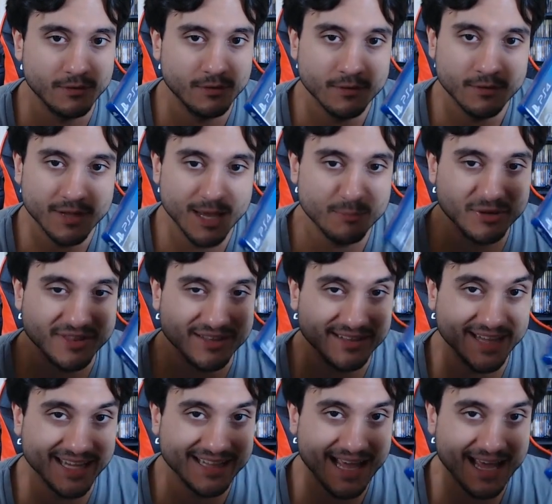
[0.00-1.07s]
and put
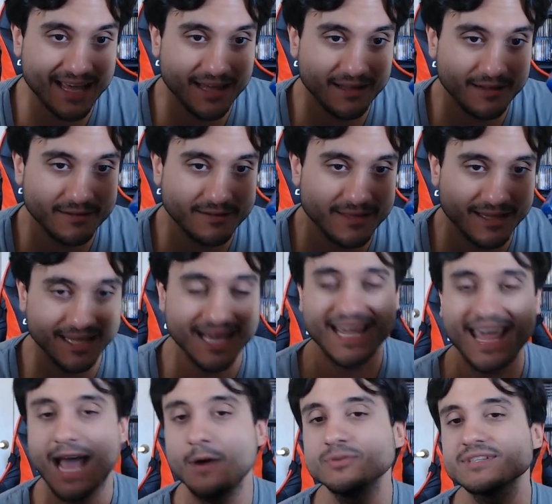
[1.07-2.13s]
the
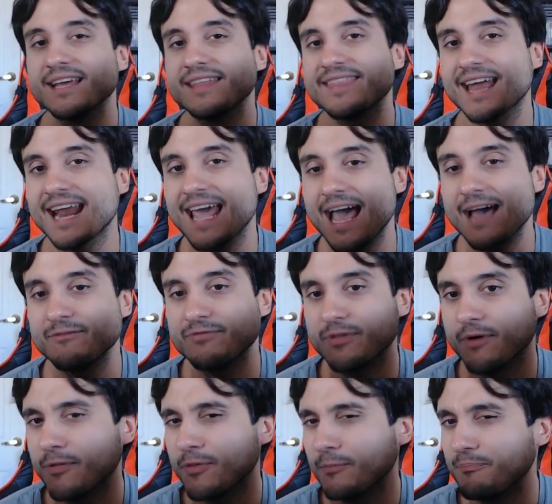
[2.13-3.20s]
account that I have
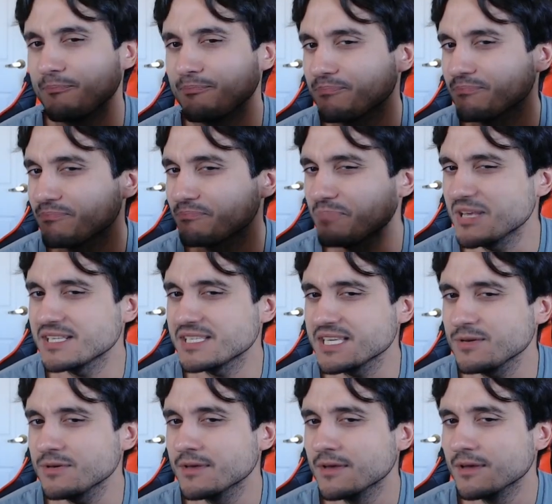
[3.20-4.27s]
on the
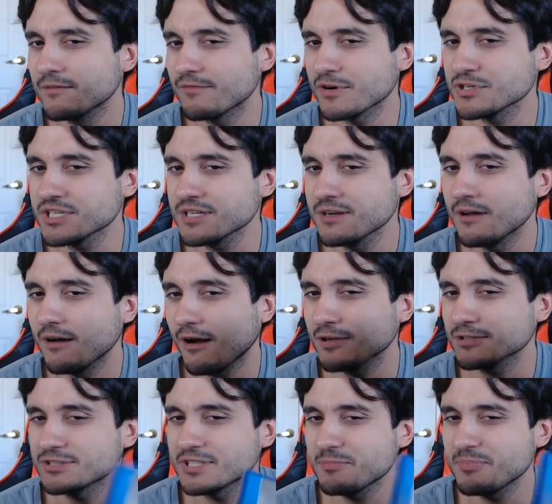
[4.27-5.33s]
PC version
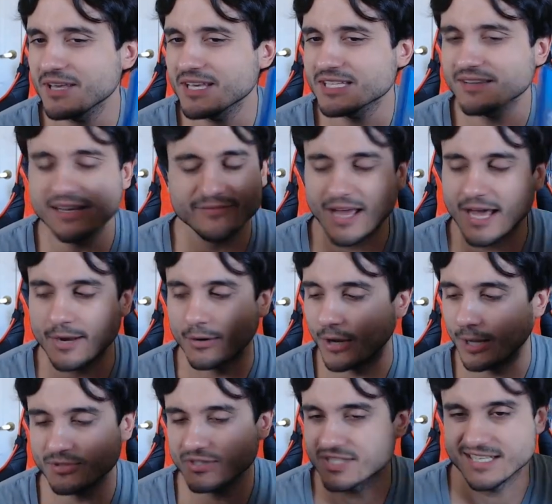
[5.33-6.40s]
onto the PS5. I don't know.
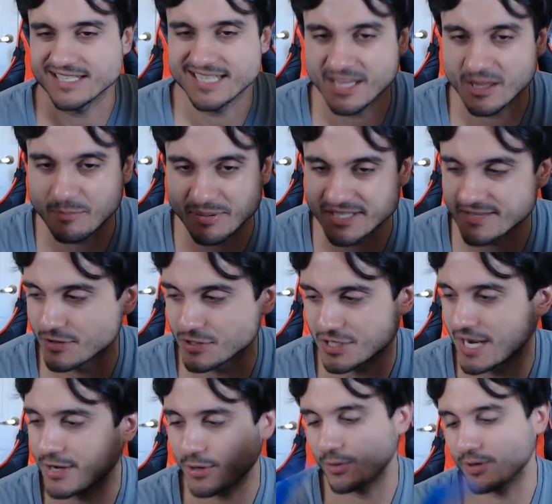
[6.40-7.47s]
I'm just going to stick to the PC version. I
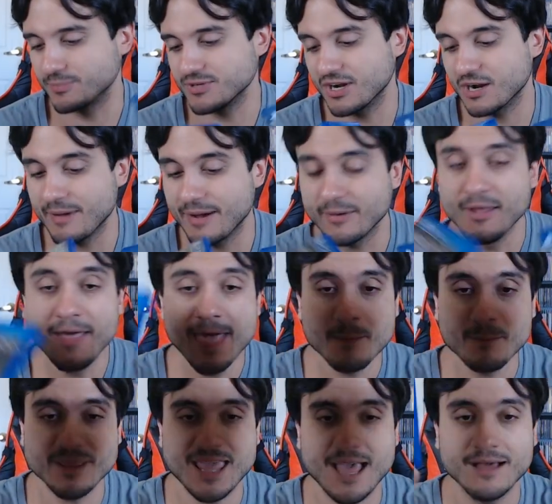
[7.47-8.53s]
don't know what I'm talking about.
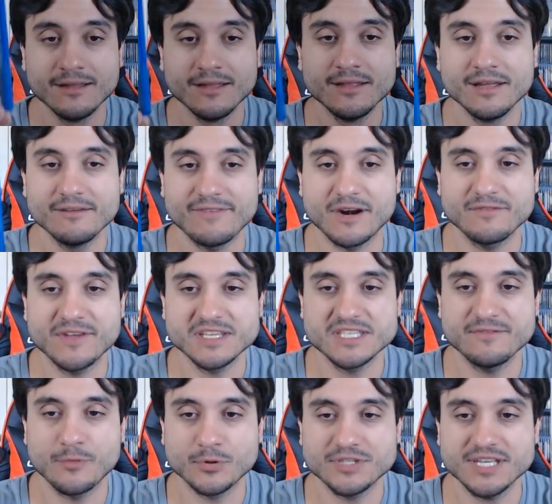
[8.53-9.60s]
But yeah, Final Fantasy
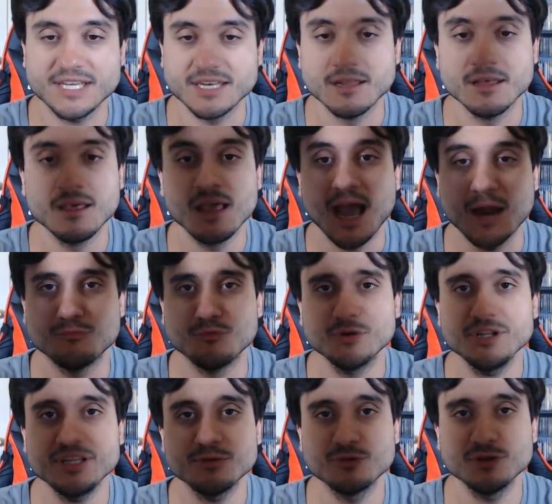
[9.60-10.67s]
XIV. I
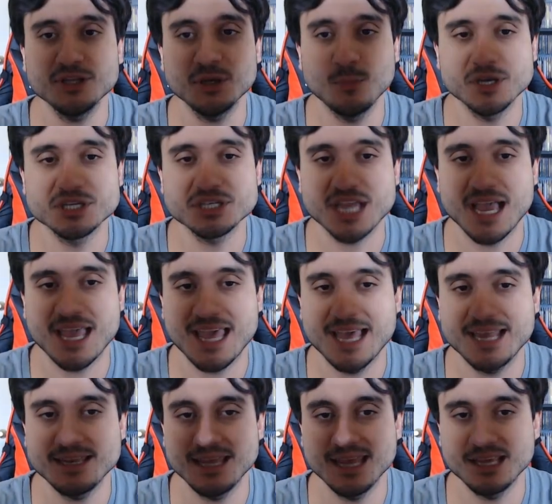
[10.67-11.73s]
really, really wish I
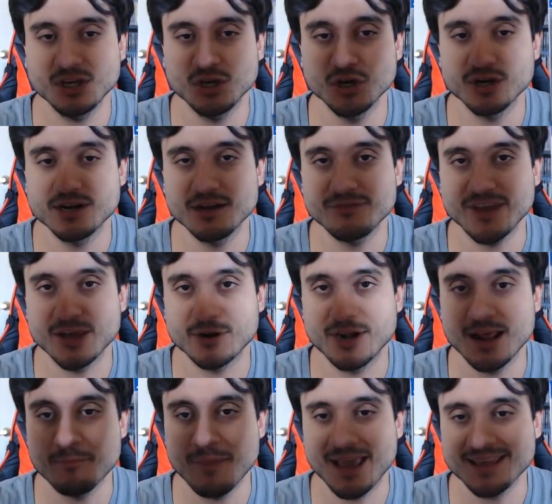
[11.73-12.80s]
had good enough
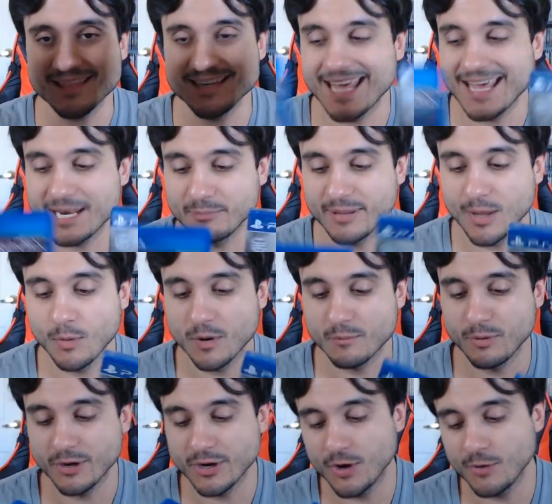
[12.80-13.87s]
internet back in the day to play
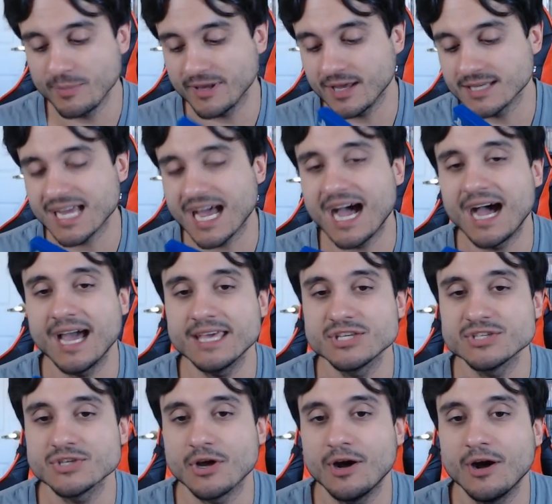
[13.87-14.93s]
1.0 because I
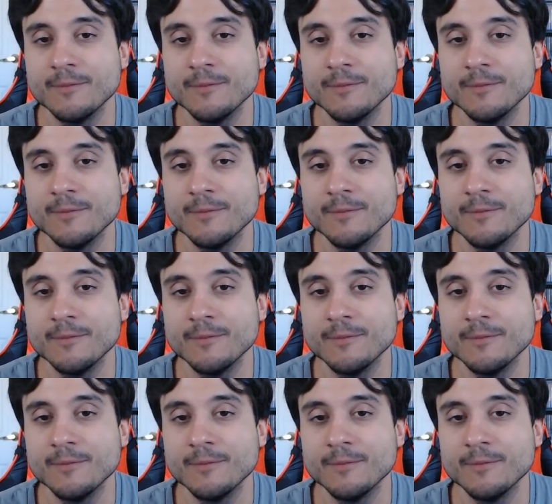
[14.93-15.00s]
saw